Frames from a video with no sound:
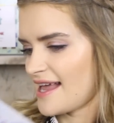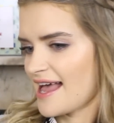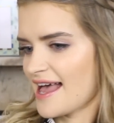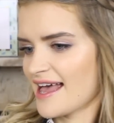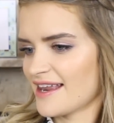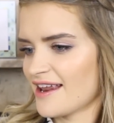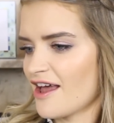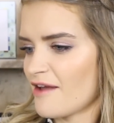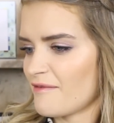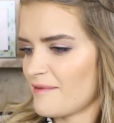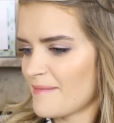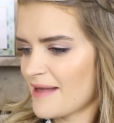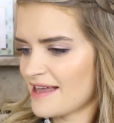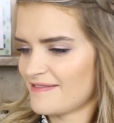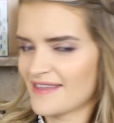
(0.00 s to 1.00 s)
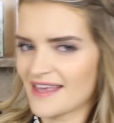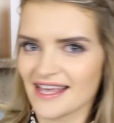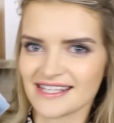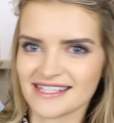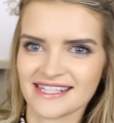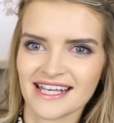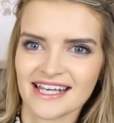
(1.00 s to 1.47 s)
And oh, we made
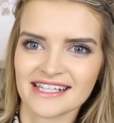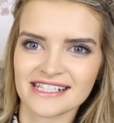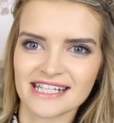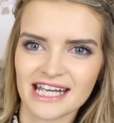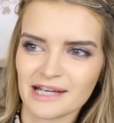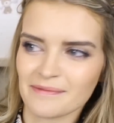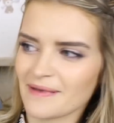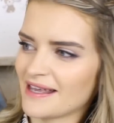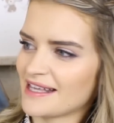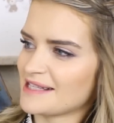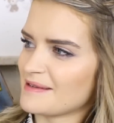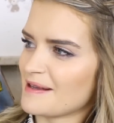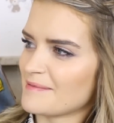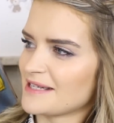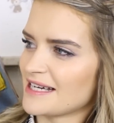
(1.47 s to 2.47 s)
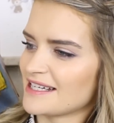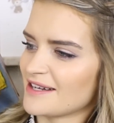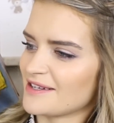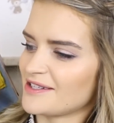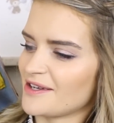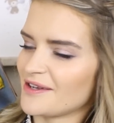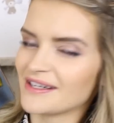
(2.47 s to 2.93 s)
this chickpea and sweet potato stew.